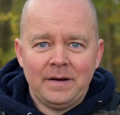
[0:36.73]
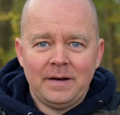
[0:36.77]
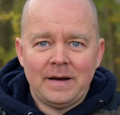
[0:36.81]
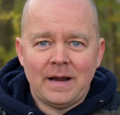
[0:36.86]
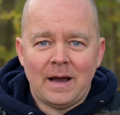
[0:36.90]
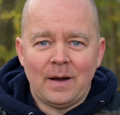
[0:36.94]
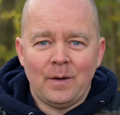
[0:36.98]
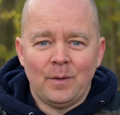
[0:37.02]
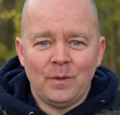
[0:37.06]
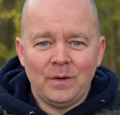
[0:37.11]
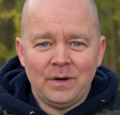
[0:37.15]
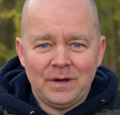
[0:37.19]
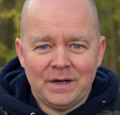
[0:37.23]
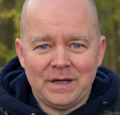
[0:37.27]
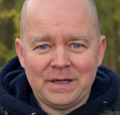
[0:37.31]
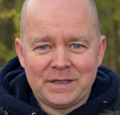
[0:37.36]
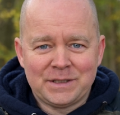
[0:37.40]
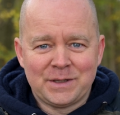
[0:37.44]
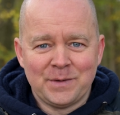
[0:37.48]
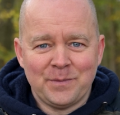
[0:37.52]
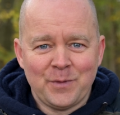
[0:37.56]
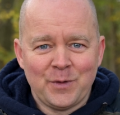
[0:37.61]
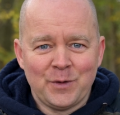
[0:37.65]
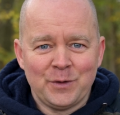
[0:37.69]
Now,
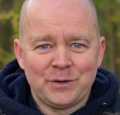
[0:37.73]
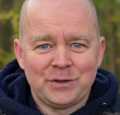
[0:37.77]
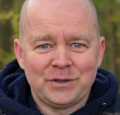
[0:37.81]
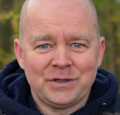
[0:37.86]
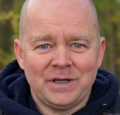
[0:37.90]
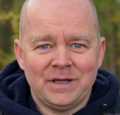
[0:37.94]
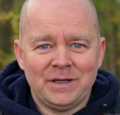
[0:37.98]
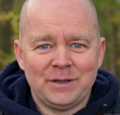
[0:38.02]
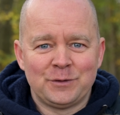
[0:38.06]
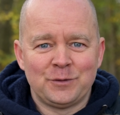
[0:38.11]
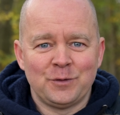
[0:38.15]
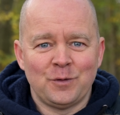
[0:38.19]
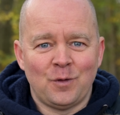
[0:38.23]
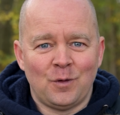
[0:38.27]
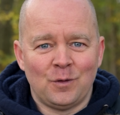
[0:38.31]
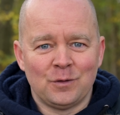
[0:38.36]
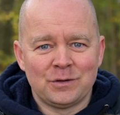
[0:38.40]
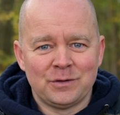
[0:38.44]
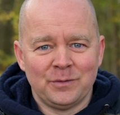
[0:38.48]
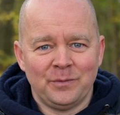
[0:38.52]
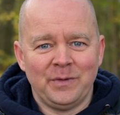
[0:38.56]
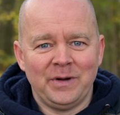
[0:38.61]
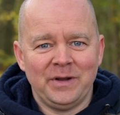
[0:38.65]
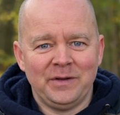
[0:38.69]
let's emerge into
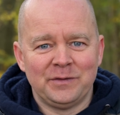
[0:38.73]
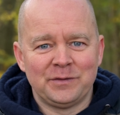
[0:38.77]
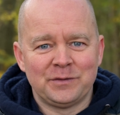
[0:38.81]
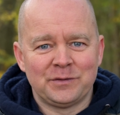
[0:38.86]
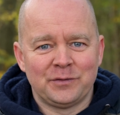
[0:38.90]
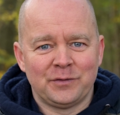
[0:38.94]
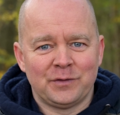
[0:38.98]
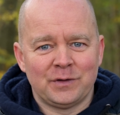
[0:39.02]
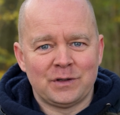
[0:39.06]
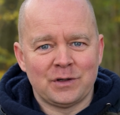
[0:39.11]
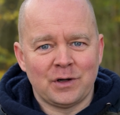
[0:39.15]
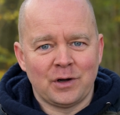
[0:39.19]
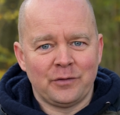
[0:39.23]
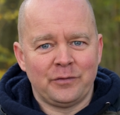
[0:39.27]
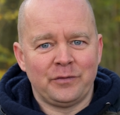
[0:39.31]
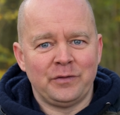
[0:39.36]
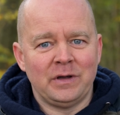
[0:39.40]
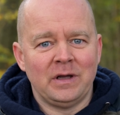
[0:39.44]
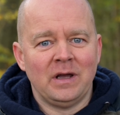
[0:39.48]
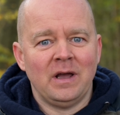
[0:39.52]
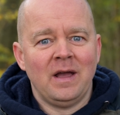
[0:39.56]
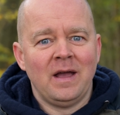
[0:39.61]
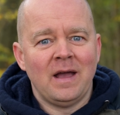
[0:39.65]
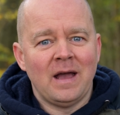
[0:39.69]
autumn leaves
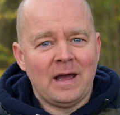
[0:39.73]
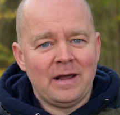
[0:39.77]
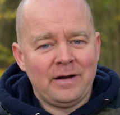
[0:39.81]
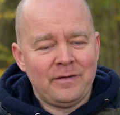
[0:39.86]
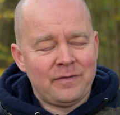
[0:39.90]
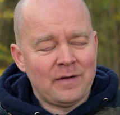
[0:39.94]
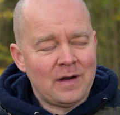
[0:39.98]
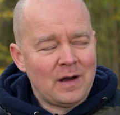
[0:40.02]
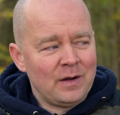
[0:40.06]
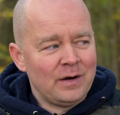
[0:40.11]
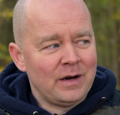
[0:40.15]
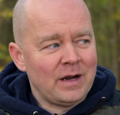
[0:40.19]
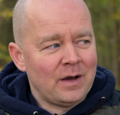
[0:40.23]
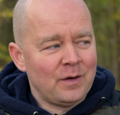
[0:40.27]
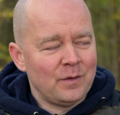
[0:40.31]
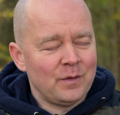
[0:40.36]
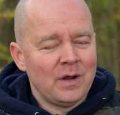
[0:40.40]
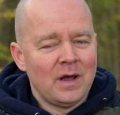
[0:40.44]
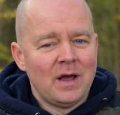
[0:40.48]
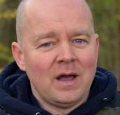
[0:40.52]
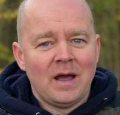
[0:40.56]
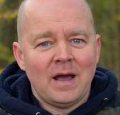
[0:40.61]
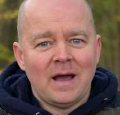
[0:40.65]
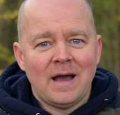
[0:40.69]
photography and find
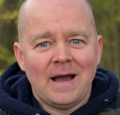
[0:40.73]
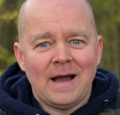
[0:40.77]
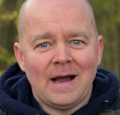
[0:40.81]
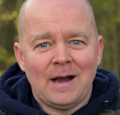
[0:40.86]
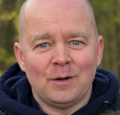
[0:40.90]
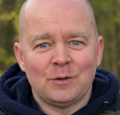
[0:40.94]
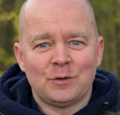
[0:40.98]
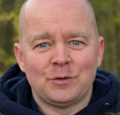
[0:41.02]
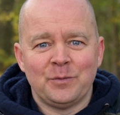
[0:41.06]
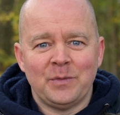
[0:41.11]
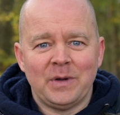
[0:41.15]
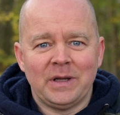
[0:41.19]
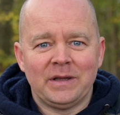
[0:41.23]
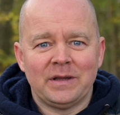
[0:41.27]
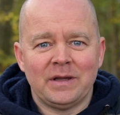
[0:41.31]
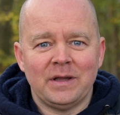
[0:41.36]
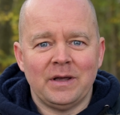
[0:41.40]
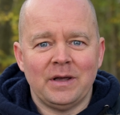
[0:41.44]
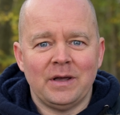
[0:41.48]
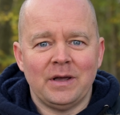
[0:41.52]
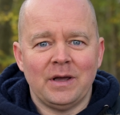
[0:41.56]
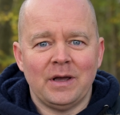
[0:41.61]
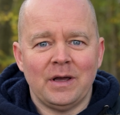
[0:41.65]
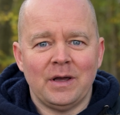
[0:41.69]
out how to make
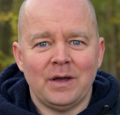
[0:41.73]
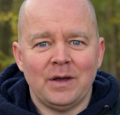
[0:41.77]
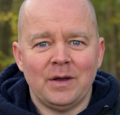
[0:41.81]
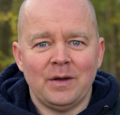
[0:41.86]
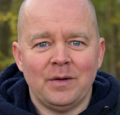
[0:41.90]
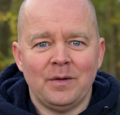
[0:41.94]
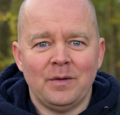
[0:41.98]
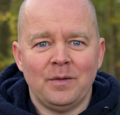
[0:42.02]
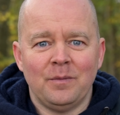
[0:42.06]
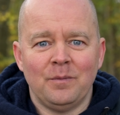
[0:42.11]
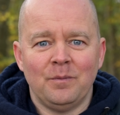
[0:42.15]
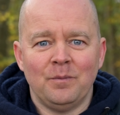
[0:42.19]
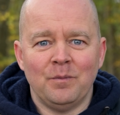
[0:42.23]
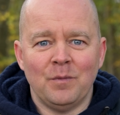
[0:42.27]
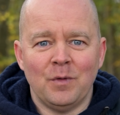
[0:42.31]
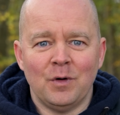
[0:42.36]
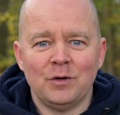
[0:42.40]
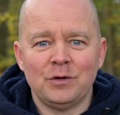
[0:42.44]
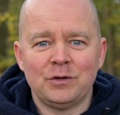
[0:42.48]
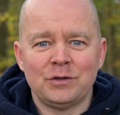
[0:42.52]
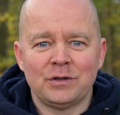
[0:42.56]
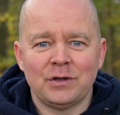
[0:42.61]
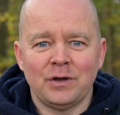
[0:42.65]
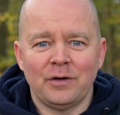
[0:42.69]
the
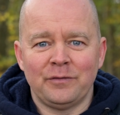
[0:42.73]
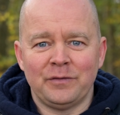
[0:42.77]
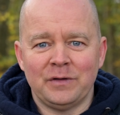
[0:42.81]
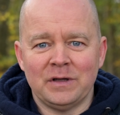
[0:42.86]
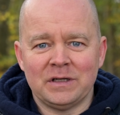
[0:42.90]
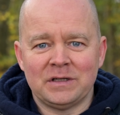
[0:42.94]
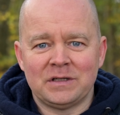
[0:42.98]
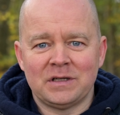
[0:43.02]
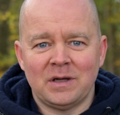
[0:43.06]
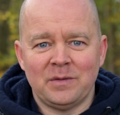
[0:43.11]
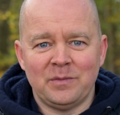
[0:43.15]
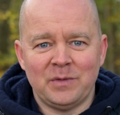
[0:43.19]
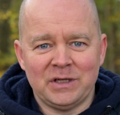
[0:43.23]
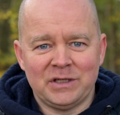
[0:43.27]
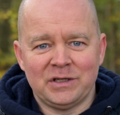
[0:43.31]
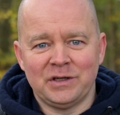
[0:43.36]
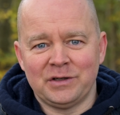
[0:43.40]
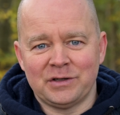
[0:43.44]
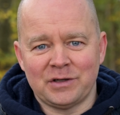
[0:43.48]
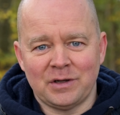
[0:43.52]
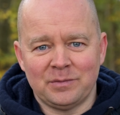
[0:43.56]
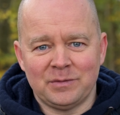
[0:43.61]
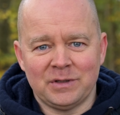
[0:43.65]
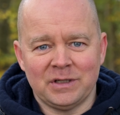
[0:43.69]
most of this
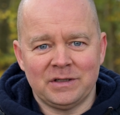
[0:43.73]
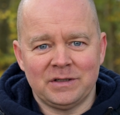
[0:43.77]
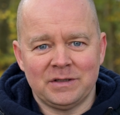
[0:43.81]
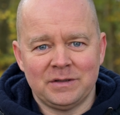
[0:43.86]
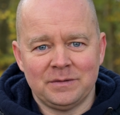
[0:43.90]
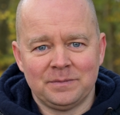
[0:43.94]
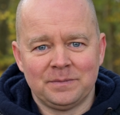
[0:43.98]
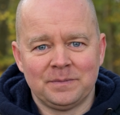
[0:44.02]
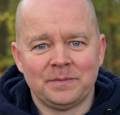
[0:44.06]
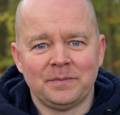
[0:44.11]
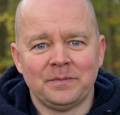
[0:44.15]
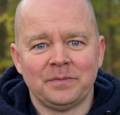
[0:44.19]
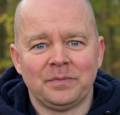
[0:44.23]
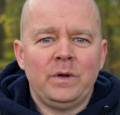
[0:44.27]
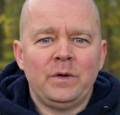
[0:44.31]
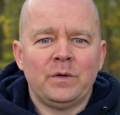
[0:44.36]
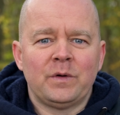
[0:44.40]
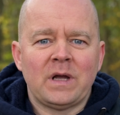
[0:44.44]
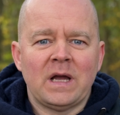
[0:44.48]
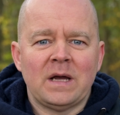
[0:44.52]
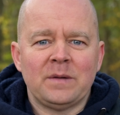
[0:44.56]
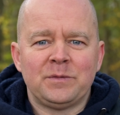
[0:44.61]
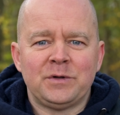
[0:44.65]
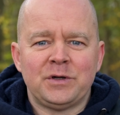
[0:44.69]
amazing subject. When you
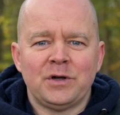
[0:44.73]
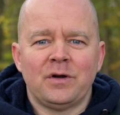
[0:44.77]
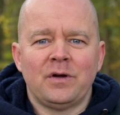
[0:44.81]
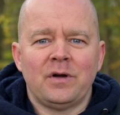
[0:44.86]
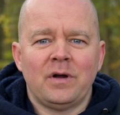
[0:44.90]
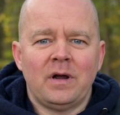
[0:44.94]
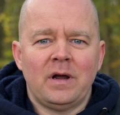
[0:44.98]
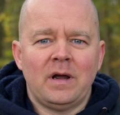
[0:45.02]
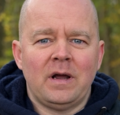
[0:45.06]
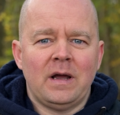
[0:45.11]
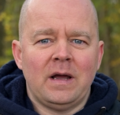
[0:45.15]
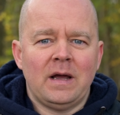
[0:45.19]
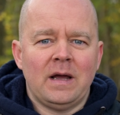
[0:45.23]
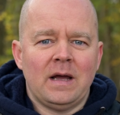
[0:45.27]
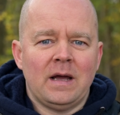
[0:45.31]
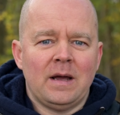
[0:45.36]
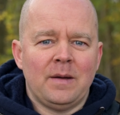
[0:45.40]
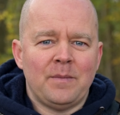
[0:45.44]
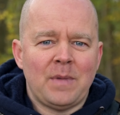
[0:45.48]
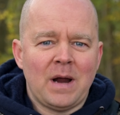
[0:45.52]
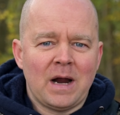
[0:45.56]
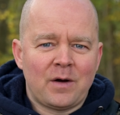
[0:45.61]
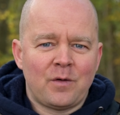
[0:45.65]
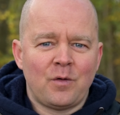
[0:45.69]
capture
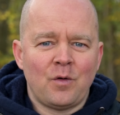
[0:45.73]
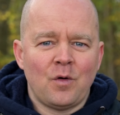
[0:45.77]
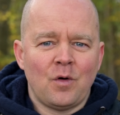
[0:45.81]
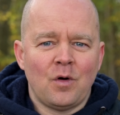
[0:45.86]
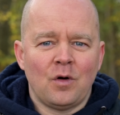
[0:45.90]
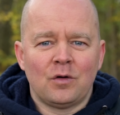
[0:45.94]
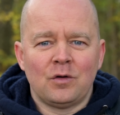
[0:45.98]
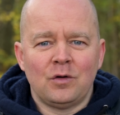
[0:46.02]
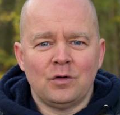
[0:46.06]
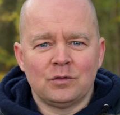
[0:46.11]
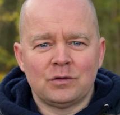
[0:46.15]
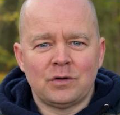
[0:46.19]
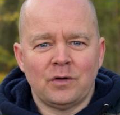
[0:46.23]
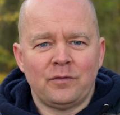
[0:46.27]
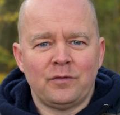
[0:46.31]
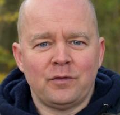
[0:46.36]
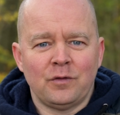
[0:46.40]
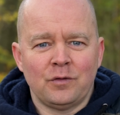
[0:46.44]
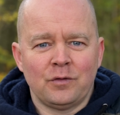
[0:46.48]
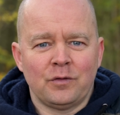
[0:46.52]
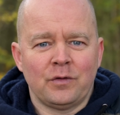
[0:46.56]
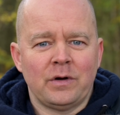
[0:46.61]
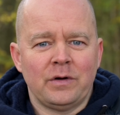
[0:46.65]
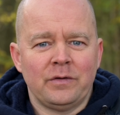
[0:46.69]
a macro or close-up
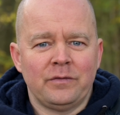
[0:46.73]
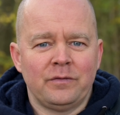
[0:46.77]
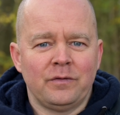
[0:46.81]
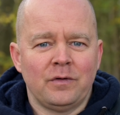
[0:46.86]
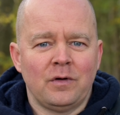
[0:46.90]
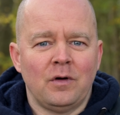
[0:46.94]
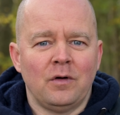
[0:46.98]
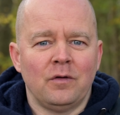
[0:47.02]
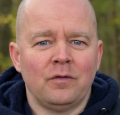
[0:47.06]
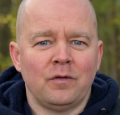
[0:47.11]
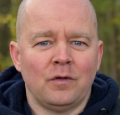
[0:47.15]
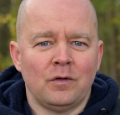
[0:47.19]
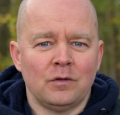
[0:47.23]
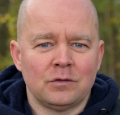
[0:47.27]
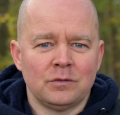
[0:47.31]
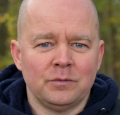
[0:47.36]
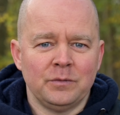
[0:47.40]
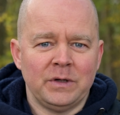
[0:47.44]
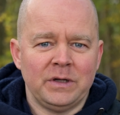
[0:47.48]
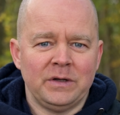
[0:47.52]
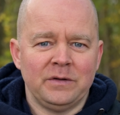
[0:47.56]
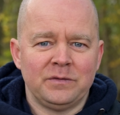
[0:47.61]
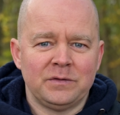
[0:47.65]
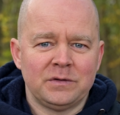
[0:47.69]
photograph of
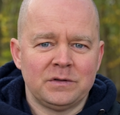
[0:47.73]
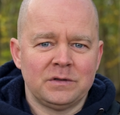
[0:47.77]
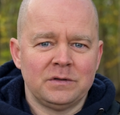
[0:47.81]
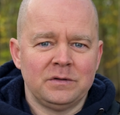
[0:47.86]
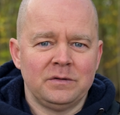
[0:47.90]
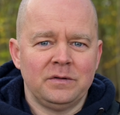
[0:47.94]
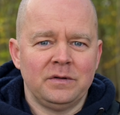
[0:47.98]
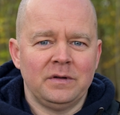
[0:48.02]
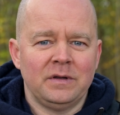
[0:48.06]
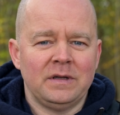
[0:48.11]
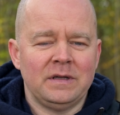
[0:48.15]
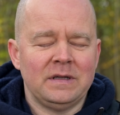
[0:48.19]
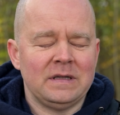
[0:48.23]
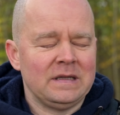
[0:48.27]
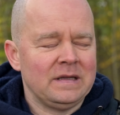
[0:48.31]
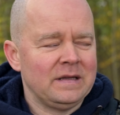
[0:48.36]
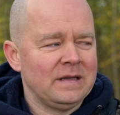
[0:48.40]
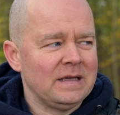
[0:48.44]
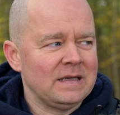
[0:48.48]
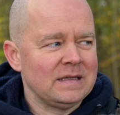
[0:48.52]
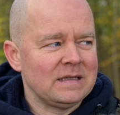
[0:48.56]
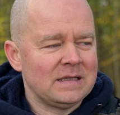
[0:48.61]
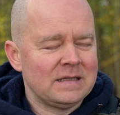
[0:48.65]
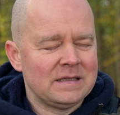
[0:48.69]
autumn leaves,
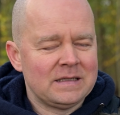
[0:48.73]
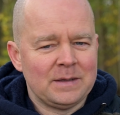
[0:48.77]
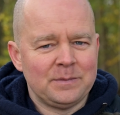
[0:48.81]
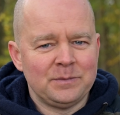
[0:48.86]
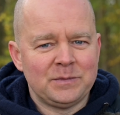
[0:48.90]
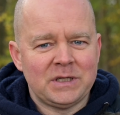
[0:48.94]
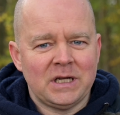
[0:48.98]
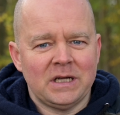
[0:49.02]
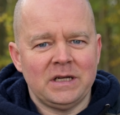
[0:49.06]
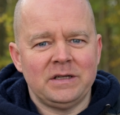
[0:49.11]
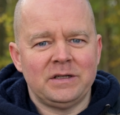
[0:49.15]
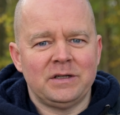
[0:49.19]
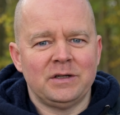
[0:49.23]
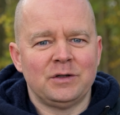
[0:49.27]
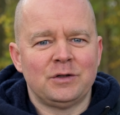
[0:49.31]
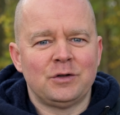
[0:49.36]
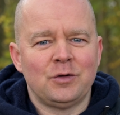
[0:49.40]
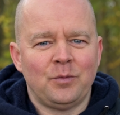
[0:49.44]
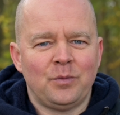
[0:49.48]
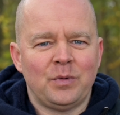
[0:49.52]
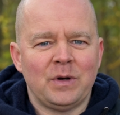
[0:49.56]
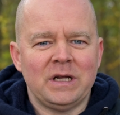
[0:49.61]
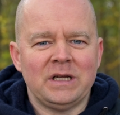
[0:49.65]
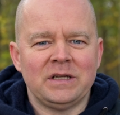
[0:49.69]
there's a temptation
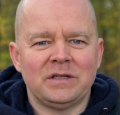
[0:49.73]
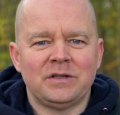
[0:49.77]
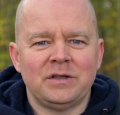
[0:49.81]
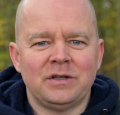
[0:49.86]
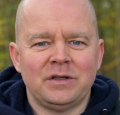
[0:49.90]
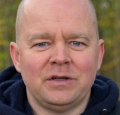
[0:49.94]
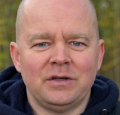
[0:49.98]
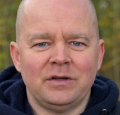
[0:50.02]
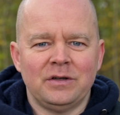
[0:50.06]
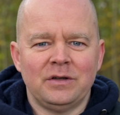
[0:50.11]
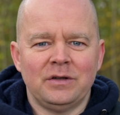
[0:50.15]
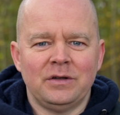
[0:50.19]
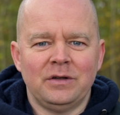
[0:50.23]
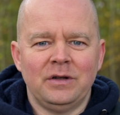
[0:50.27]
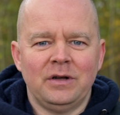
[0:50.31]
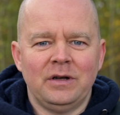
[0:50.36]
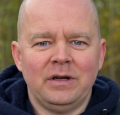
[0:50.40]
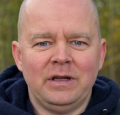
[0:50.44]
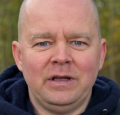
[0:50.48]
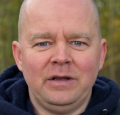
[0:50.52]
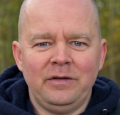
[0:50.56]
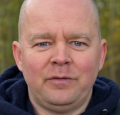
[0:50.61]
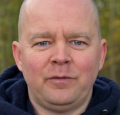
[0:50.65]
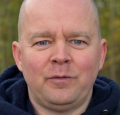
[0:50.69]
to place the
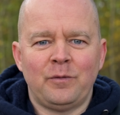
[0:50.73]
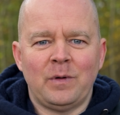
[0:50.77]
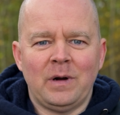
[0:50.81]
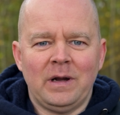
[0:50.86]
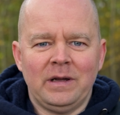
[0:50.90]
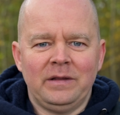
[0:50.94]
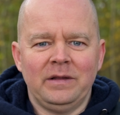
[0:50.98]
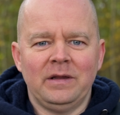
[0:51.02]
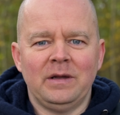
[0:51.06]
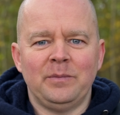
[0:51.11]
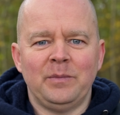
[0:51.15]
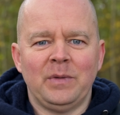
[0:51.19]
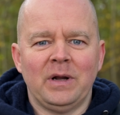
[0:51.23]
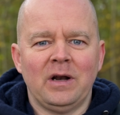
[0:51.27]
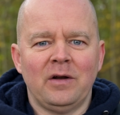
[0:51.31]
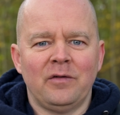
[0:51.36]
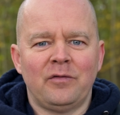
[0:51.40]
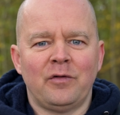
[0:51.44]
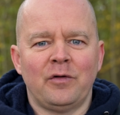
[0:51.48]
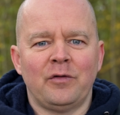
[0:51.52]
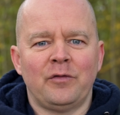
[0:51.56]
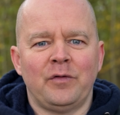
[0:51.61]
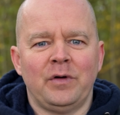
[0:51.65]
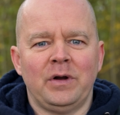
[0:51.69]
leaf right in the middle
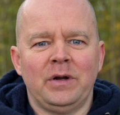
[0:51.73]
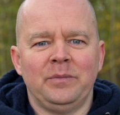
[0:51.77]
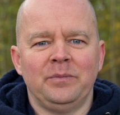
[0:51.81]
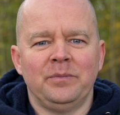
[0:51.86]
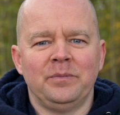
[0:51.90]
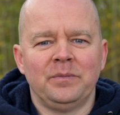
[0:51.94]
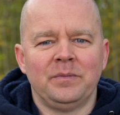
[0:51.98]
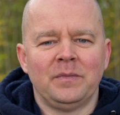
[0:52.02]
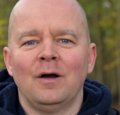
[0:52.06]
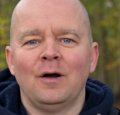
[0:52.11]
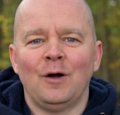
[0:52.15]
of a frame.